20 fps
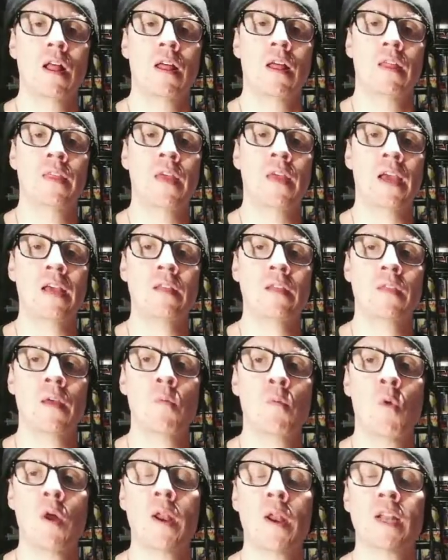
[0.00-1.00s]
they
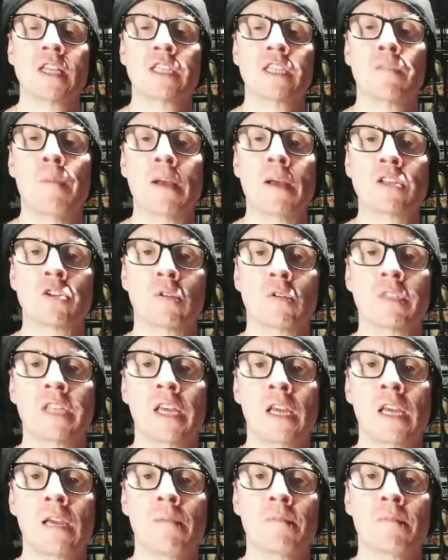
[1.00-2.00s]
wanted a special
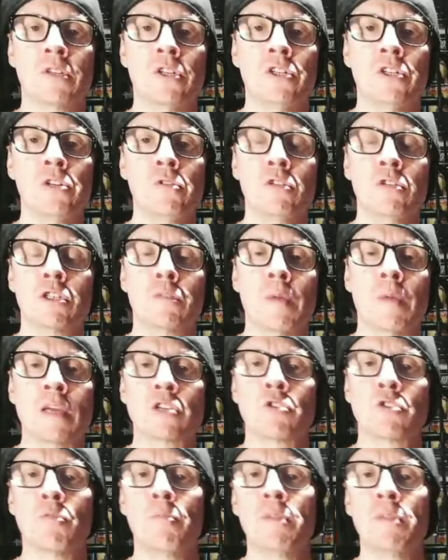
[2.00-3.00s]
team to do
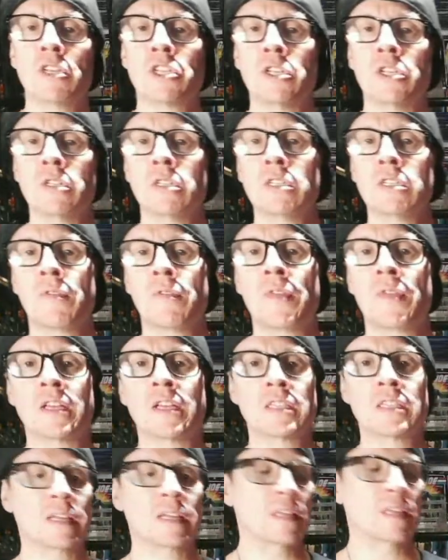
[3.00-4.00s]
special missions and
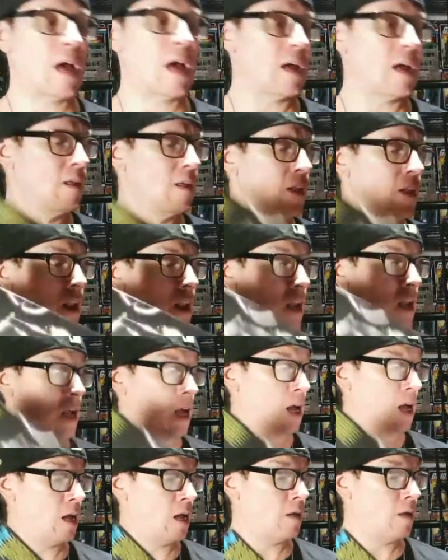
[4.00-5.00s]
things like that,
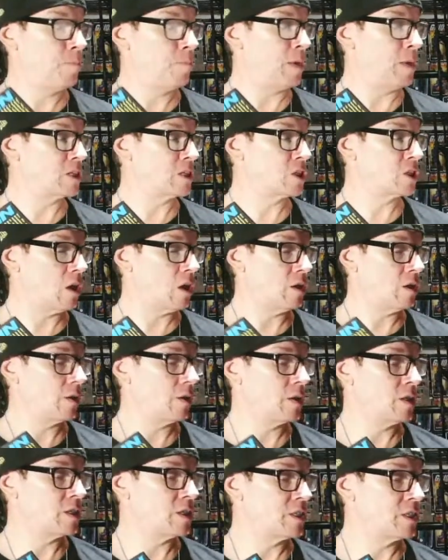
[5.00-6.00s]
based
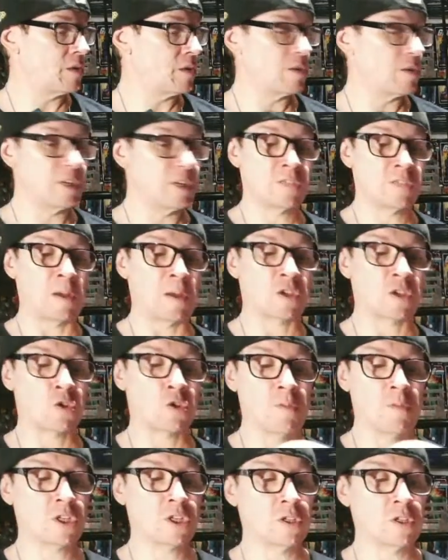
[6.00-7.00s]
on the series Special
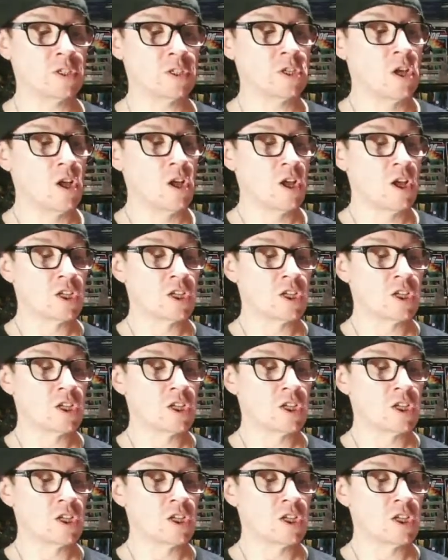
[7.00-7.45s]
Missions.